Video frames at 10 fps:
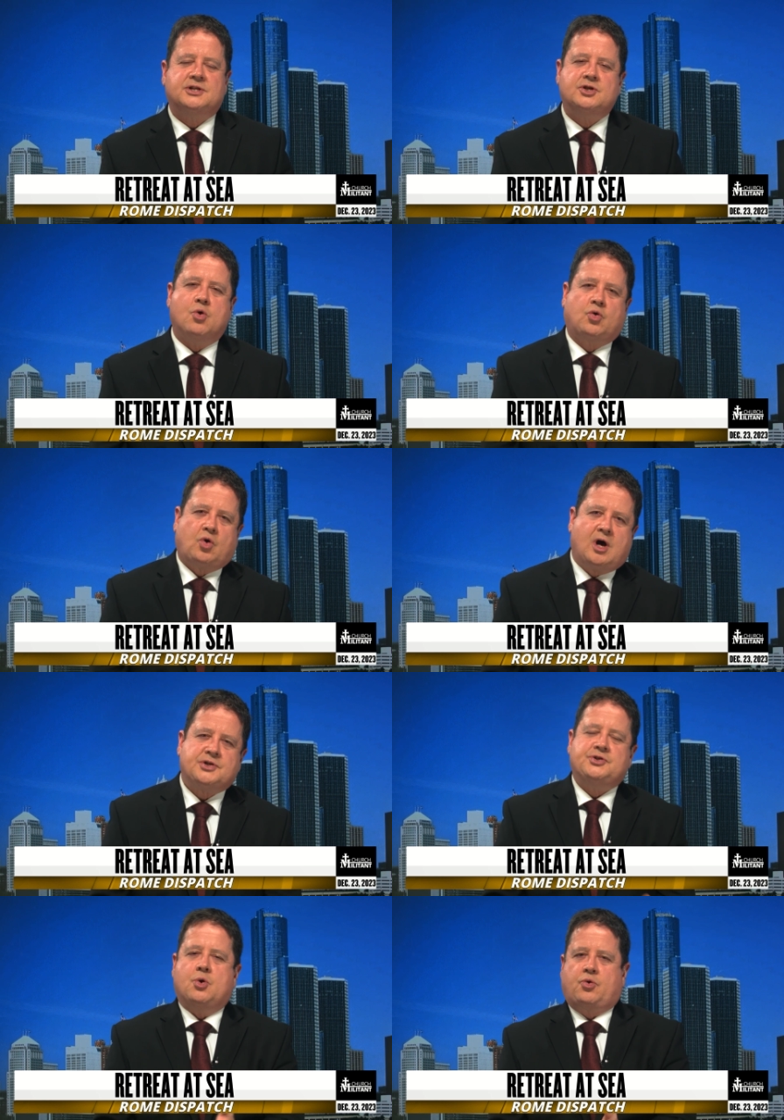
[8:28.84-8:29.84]
no
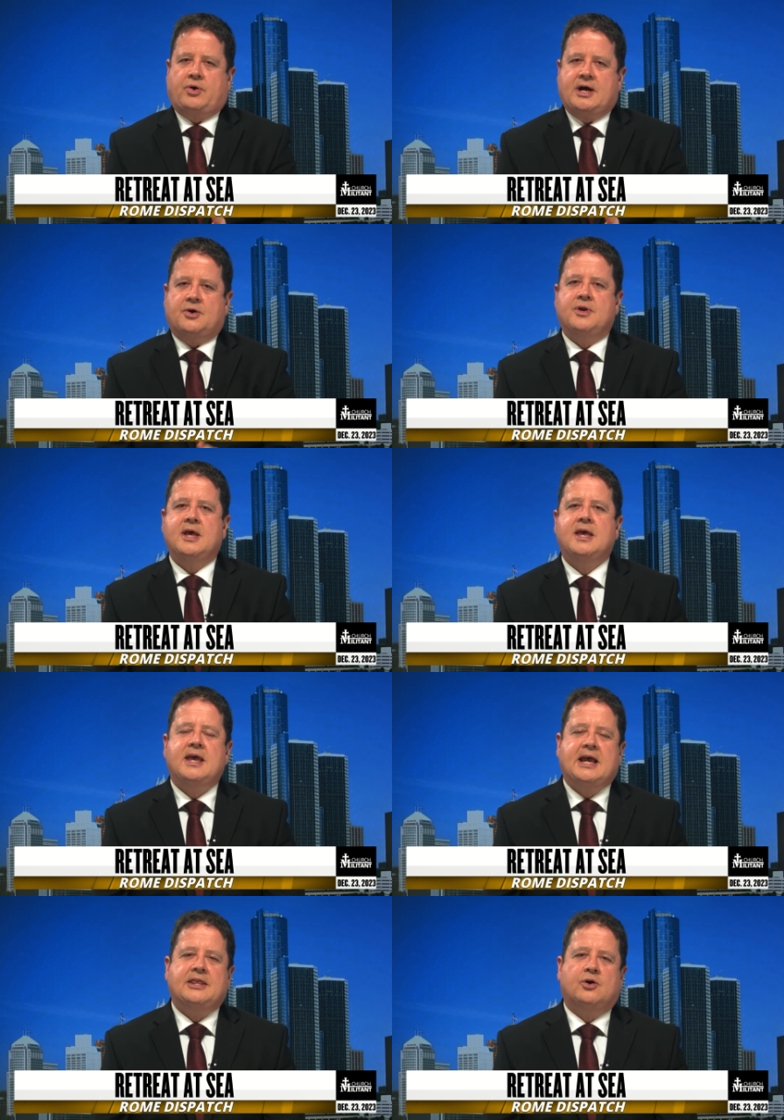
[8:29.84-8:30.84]
cross, no crown.
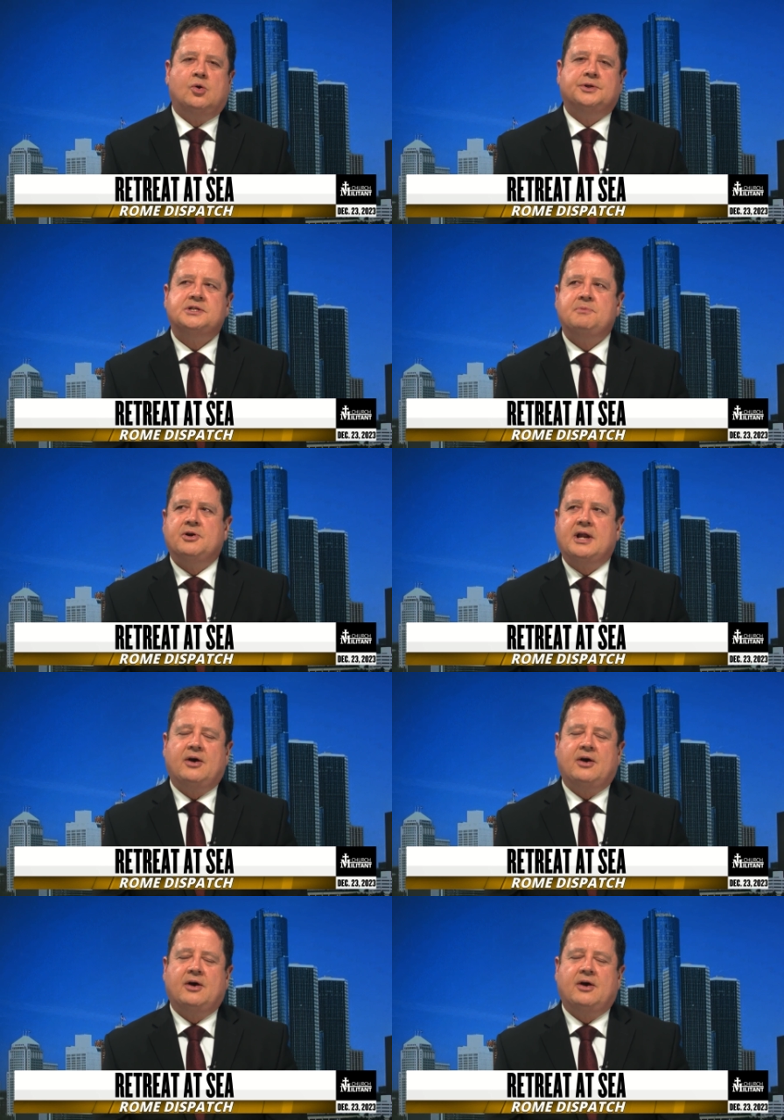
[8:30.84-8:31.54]
And the Holy Spirit,